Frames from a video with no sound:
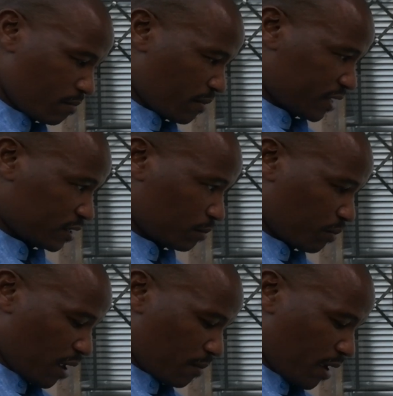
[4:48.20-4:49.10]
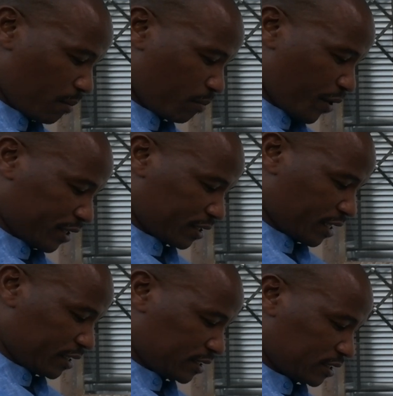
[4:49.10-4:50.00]
multiplied by
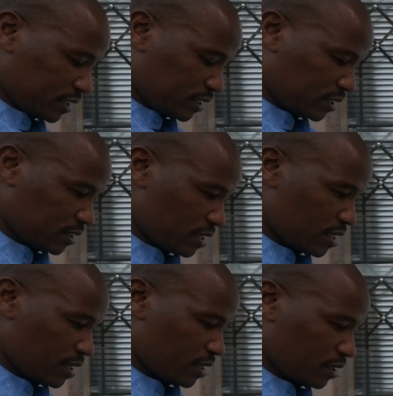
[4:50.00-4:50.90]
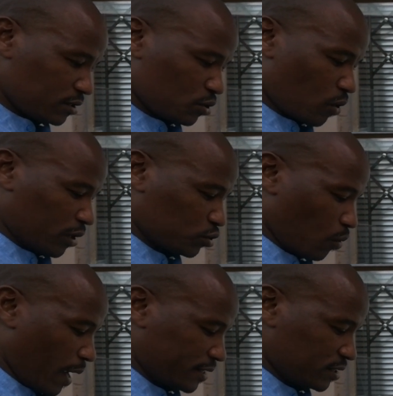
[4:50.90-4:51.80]
0.86 is equal to
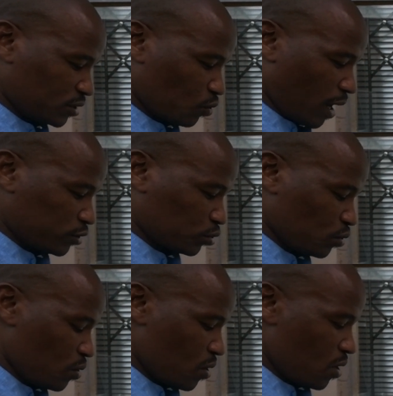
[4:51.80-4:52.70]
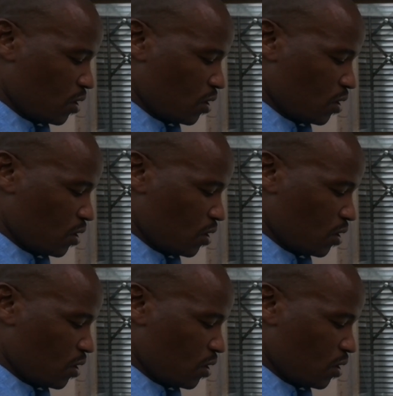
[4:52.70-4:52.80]
what? Is equal to